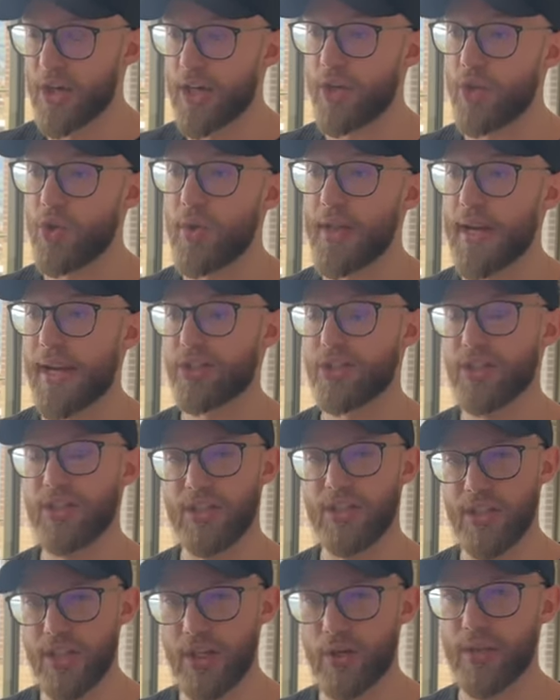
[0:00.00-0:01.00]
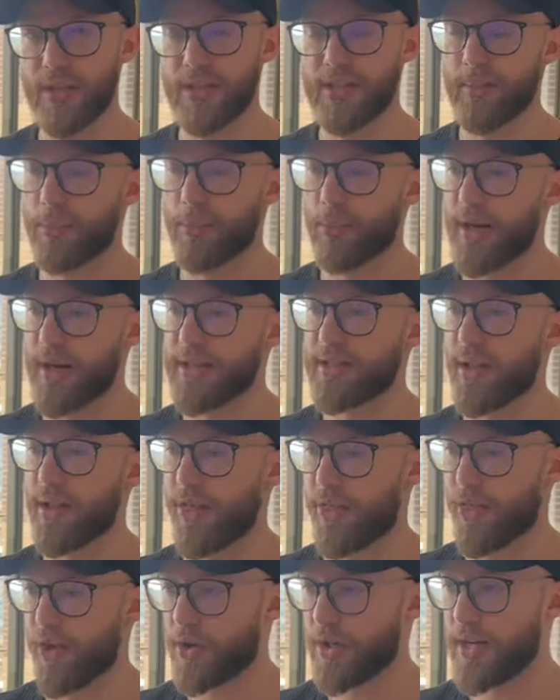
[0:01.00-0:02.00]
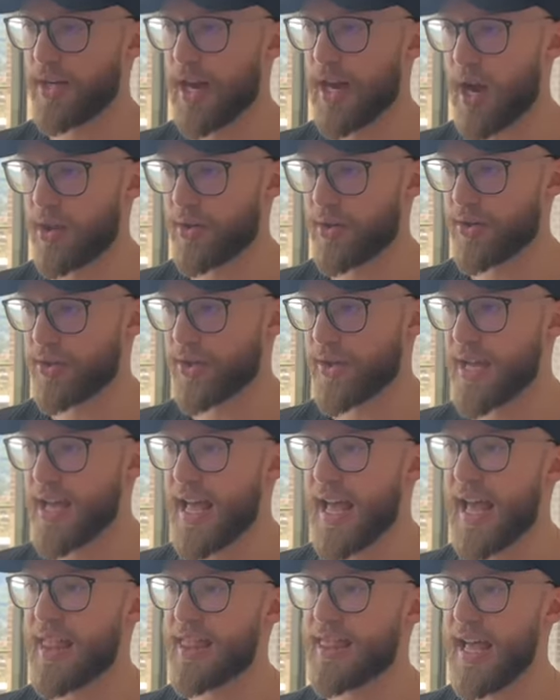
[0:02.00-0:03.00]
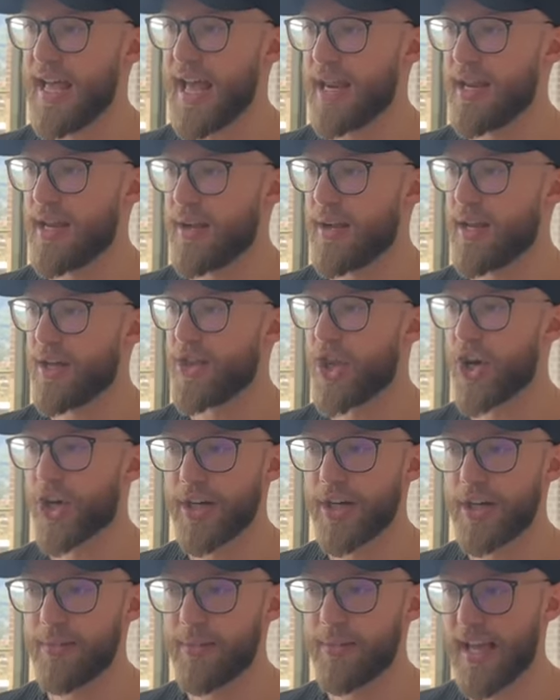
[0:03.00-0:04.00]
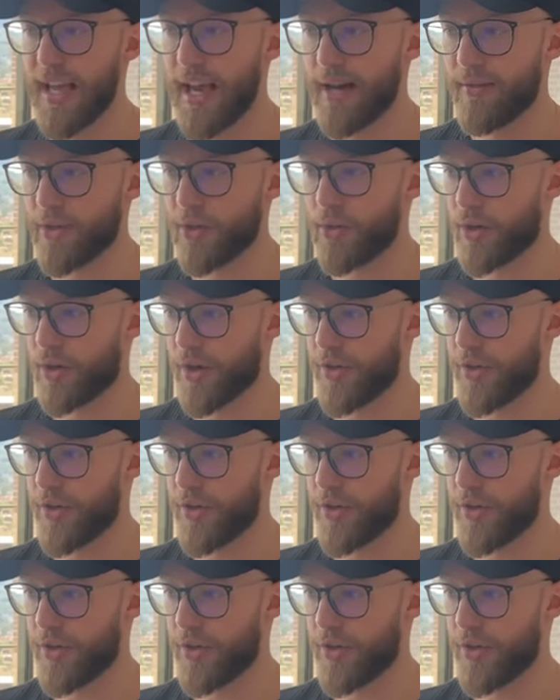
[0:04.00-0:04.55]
You can actually decrease the price to $30, and then they're going to be everywhere.